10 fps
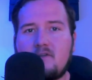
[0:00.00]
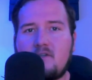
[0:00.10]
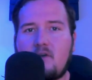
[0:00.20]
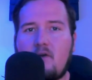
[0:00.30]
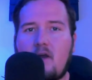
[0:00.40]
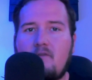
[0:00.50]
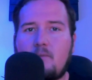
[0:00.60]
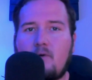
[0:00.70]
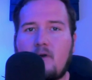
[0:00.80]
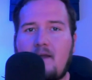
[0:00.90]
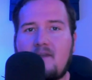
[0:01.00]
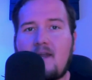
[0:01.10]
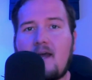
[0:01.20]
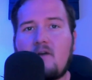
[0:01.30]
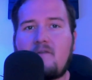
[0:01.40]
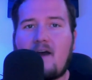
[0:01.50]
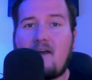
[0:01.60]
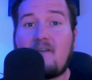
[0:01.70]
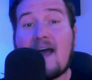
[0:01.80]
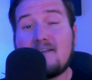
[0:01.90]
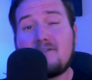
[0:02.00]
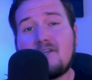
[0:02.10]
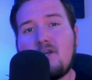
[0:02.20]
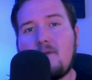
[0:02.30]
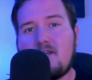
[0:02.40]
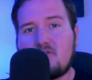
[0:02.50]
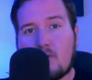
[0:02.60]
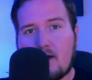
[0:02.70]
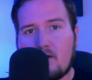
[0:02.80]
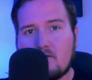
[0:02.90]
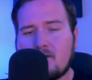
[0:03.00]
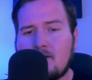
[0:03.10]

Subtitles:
who's going off the board at the 905 as the QB12.